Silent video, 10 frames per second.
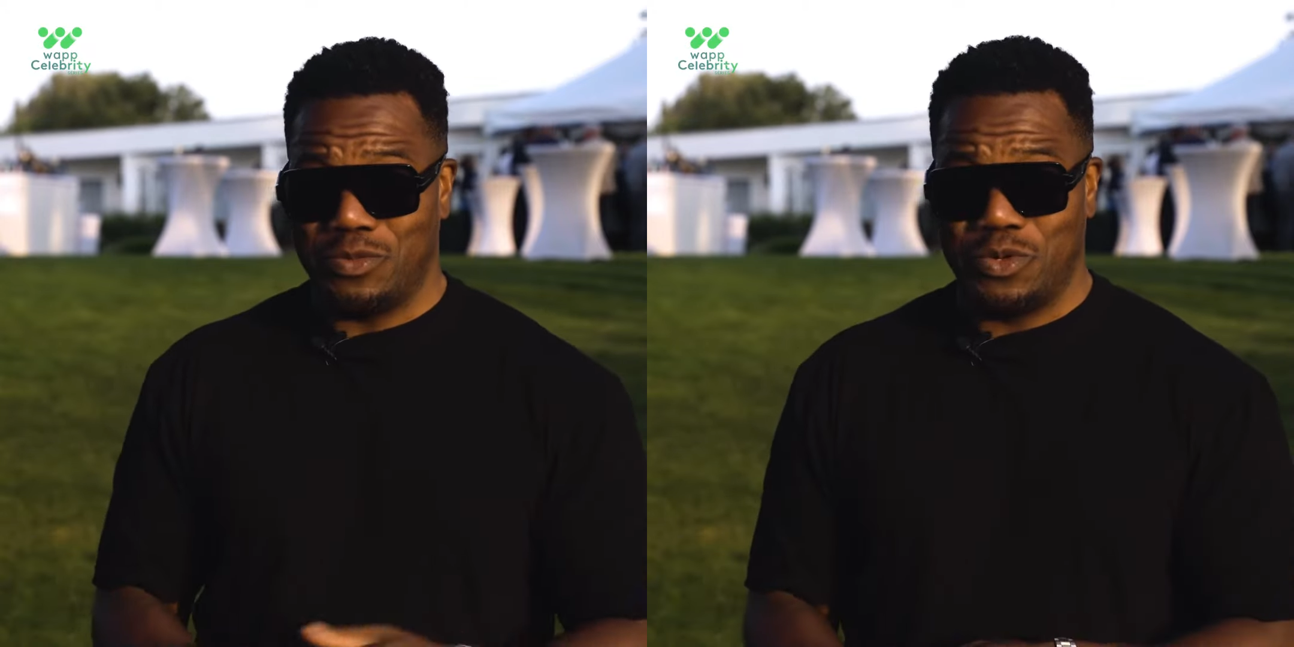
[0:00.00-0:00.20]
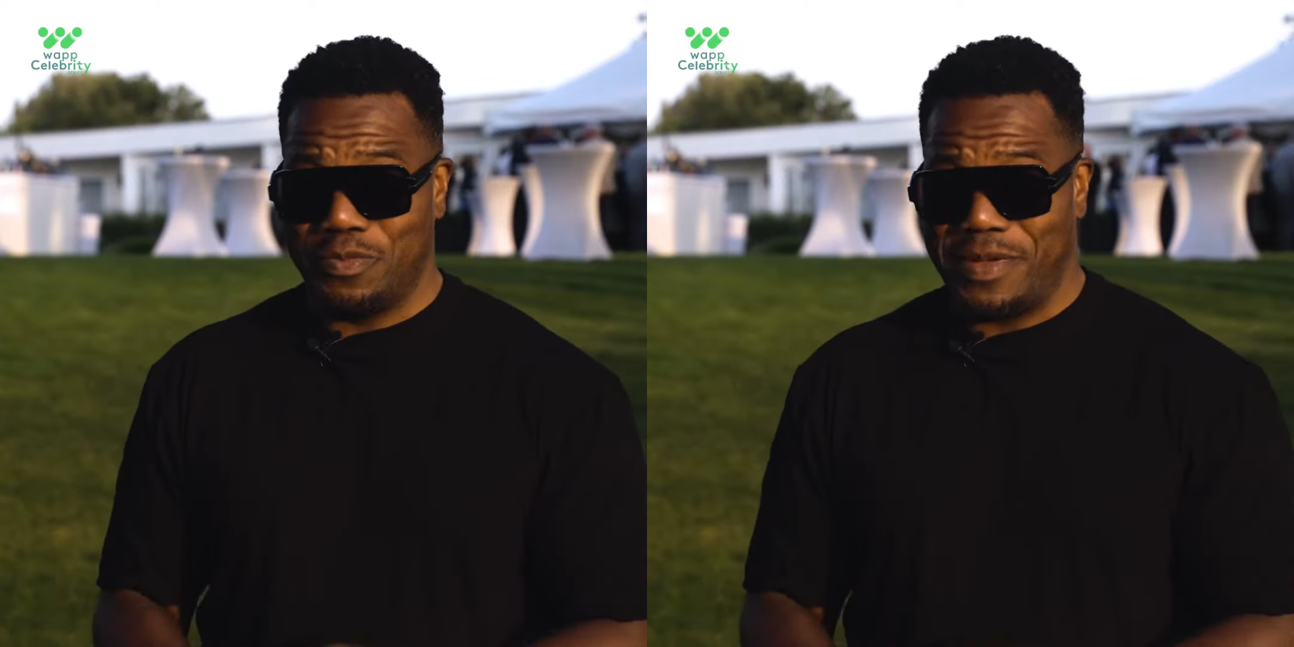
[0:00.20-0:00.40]

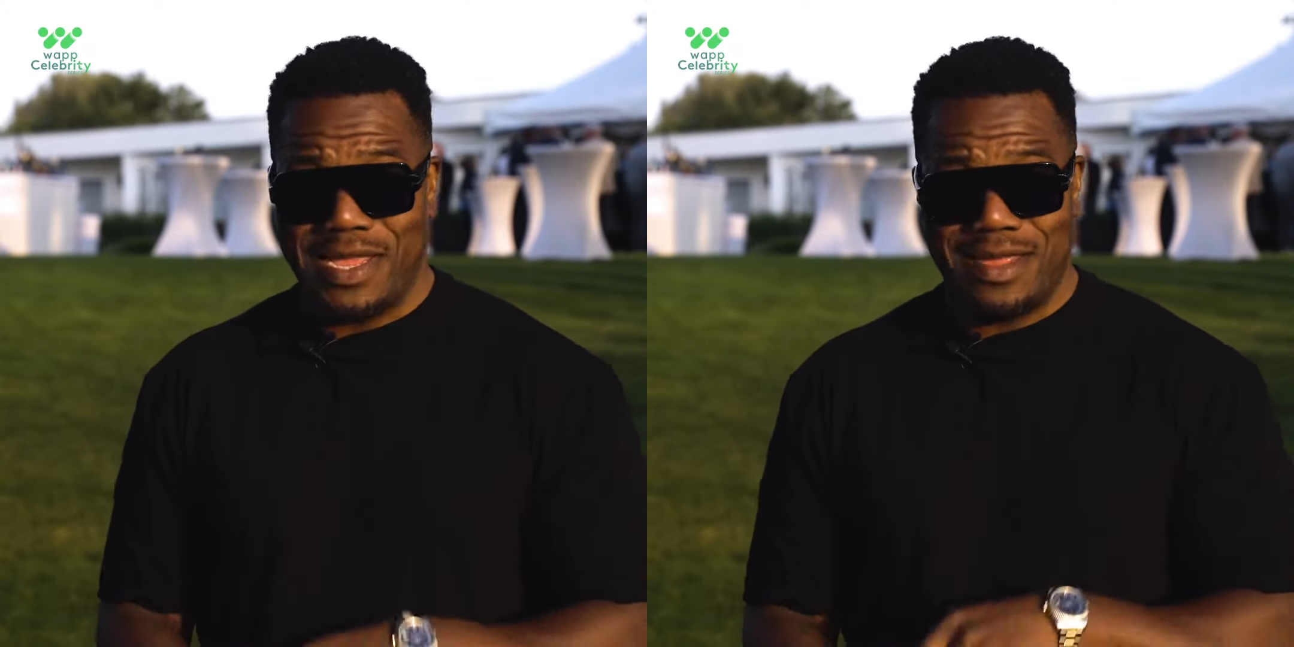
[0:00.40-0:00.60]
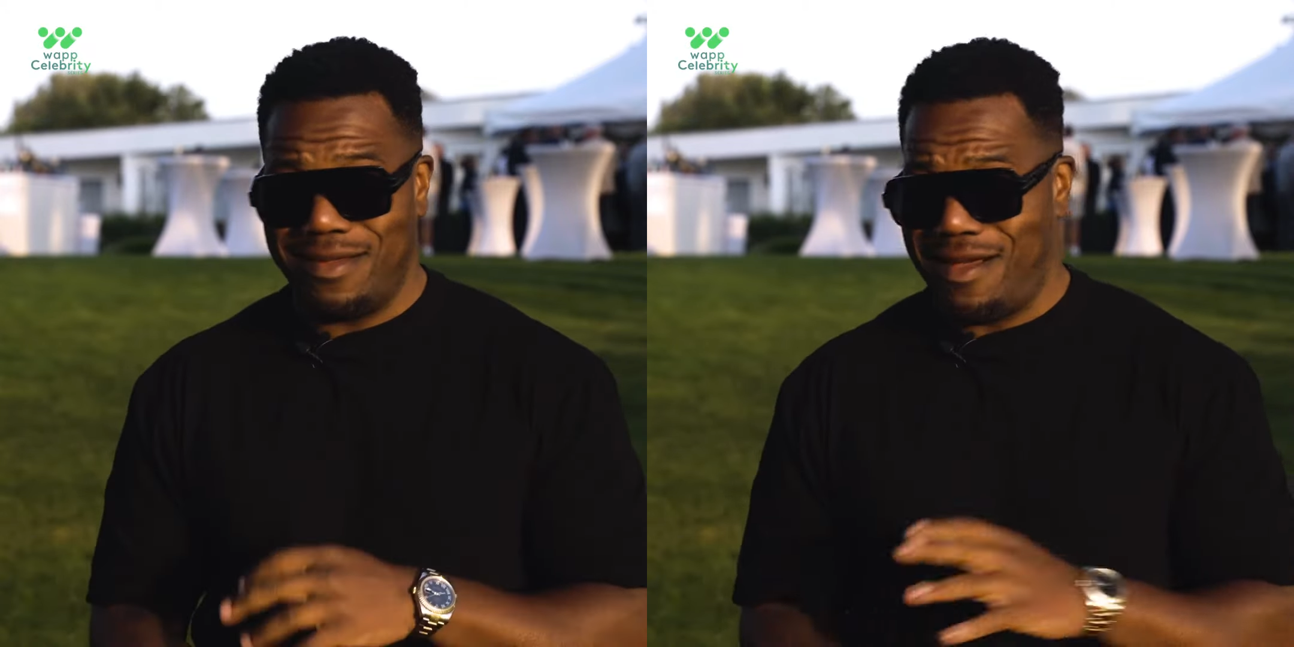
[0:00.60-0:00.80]
would
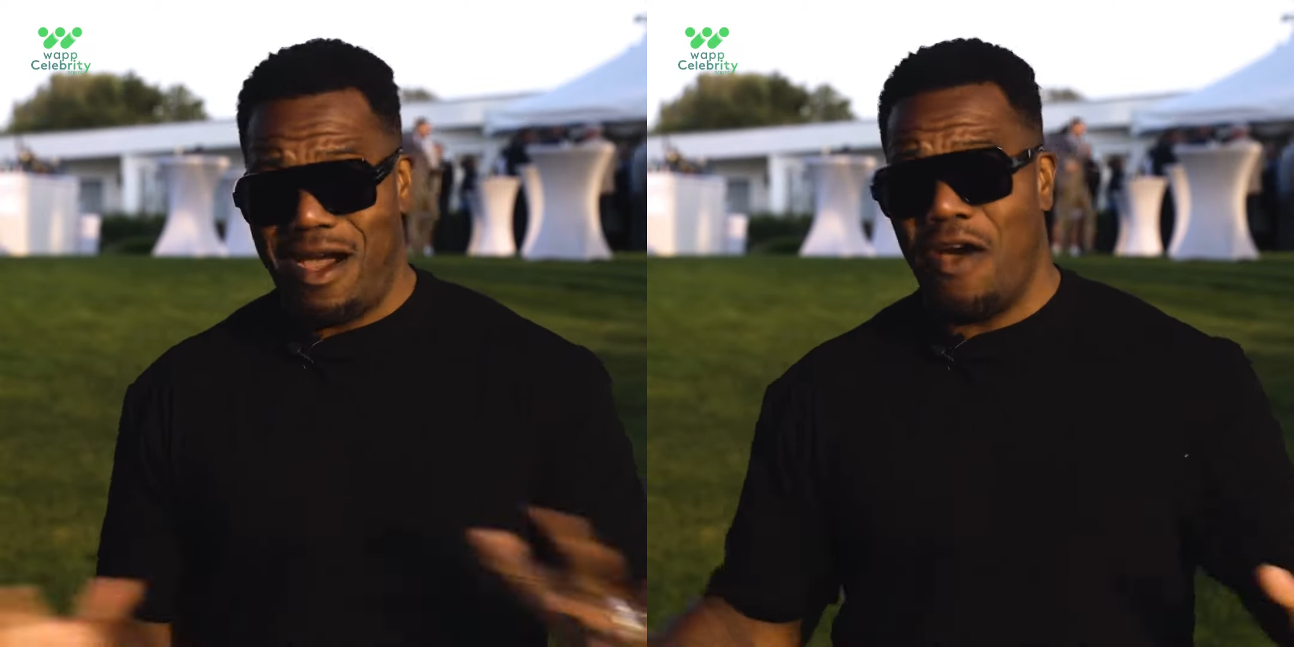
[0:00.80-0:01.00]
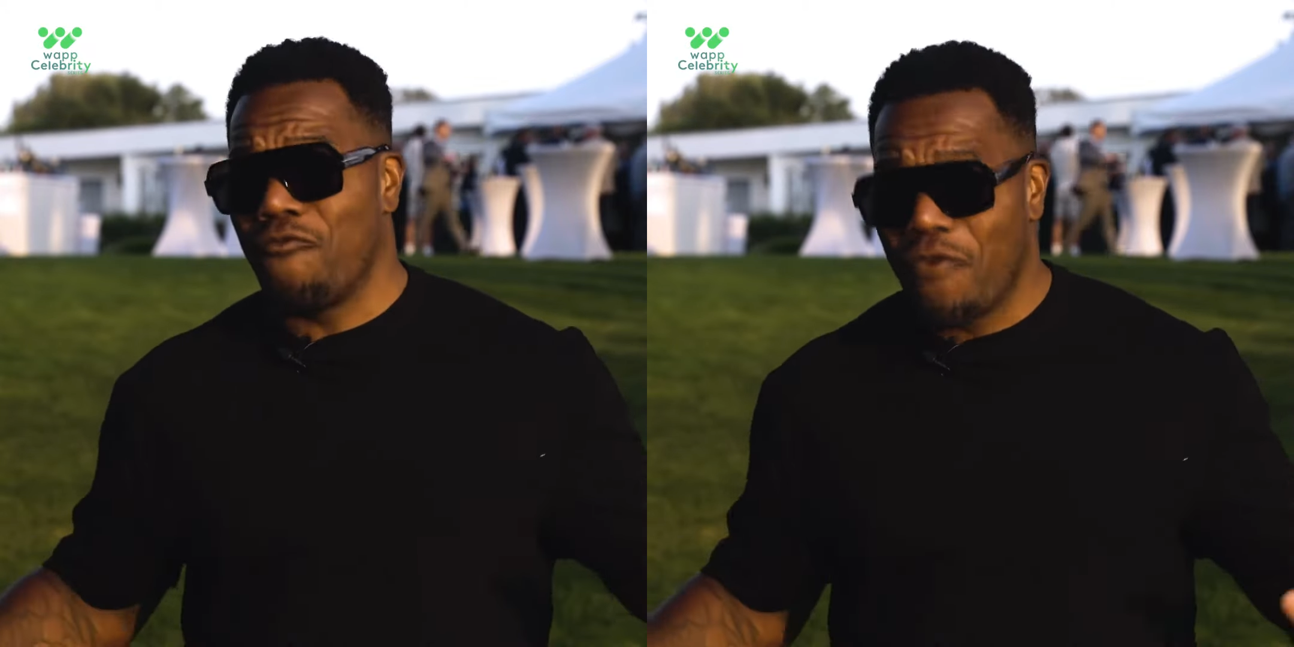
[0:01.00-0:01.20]
be
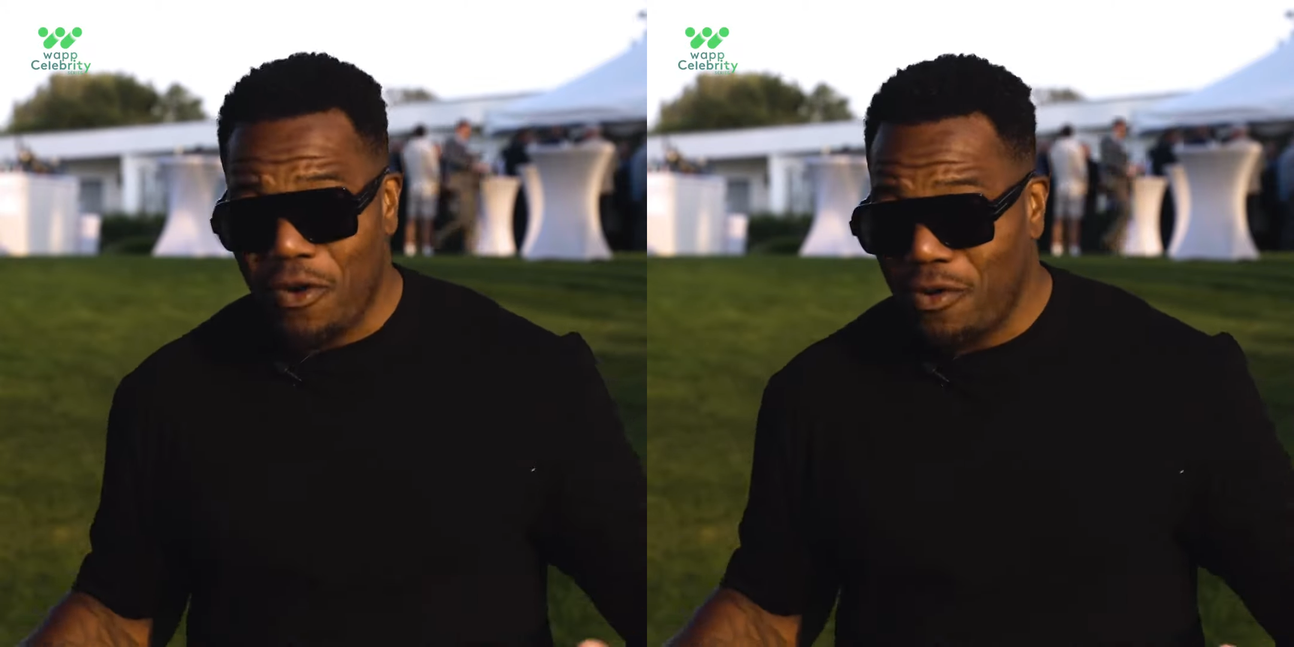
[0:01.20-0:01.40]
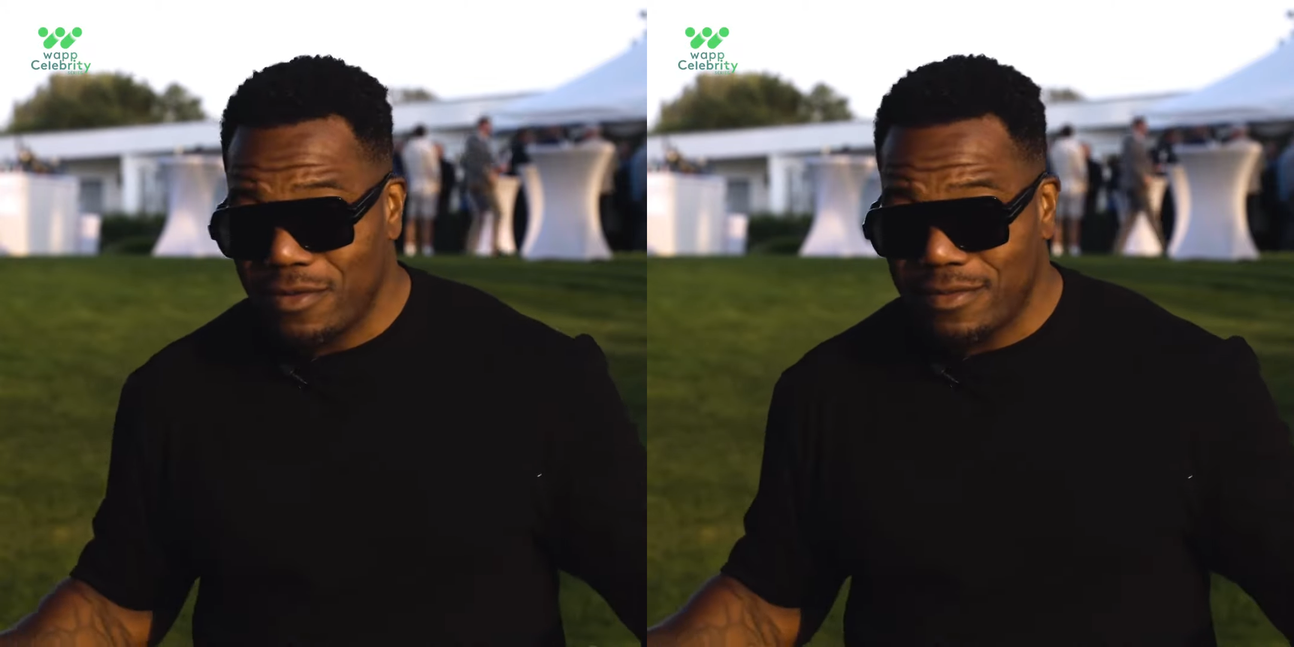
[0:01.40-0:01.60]
unreal.